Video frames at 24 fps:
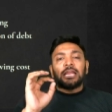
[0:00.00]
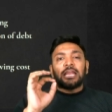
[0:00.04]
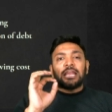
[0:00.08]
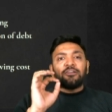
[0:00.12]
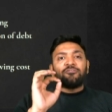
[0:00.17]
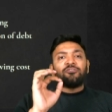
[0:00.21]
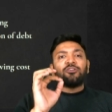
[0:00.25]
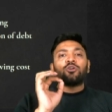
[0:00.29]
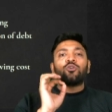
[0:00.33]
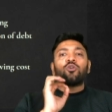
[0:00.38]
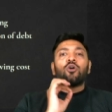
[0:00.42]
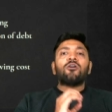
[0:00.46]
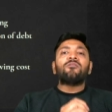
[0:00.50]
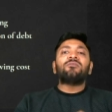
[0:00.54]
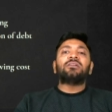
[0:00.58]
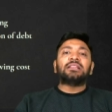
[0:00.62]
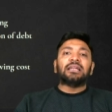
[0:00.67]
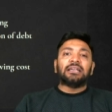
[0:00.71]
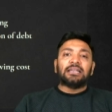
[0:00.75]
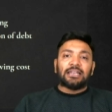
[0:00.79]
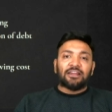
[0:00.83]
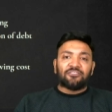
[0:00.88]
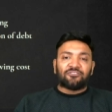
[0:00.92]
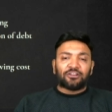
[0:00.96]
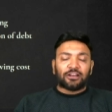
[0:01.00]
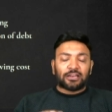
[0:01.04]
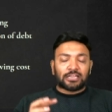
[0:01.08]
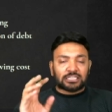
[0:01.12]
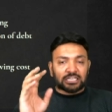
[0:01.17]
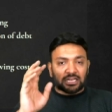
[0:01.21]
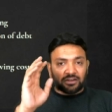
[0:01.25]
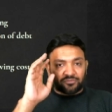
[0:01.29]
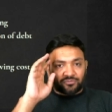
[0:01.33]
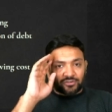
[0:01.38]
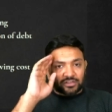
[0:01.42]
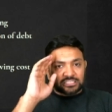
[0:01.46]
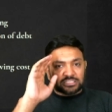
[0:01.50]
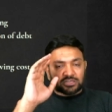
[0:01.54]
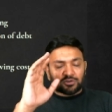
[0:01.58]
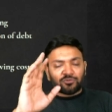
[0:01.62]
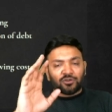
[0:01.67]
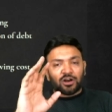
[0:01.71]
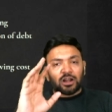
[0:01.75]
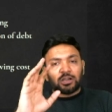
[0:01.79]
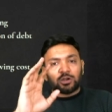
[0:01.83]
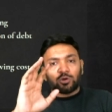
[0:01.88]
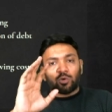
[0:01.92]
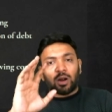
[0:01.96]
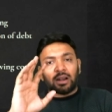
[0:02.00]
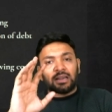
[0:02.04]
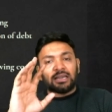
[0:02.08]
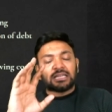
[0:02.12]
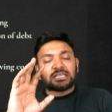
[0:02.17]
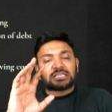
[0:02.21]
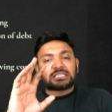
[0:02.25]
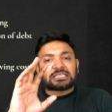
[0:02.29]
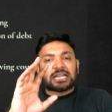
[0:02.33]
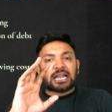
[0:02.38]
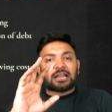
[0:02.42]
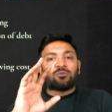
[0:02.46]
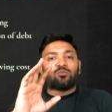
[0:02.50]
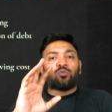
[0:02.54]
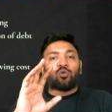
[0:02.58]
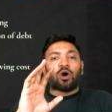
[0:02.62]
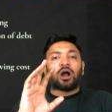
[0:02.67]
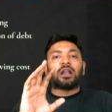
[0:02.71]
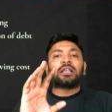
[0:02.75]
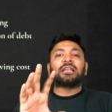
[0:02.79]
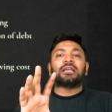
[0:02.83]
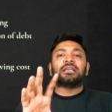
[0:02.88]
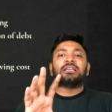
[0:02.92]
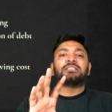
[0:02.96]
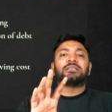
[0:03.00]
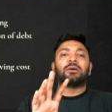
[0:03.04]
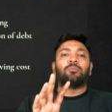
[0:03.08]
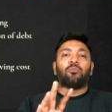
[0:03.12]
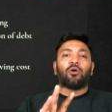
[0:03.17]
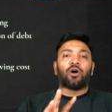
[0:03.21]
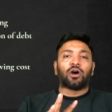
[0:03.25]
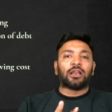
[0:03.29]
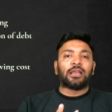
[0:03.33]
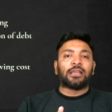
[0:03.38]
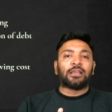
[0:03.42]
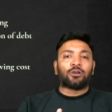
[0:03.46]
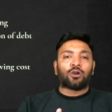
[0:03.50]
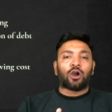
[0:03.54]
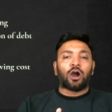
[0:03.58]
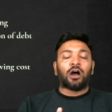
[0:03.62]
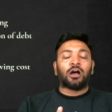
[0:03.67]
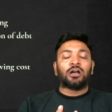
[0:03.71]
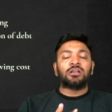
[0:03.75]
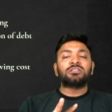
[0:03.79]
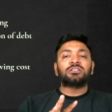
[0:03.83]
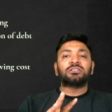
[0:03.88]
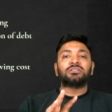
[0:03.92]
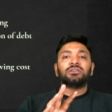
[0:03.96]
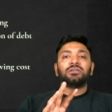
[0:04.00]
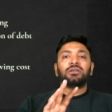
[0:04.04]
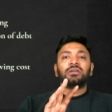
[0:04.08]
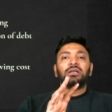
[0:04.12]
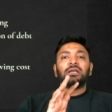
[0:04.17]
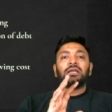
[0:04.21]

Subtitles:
If you go with the definition, first of all, to understand what is a borrowing cost,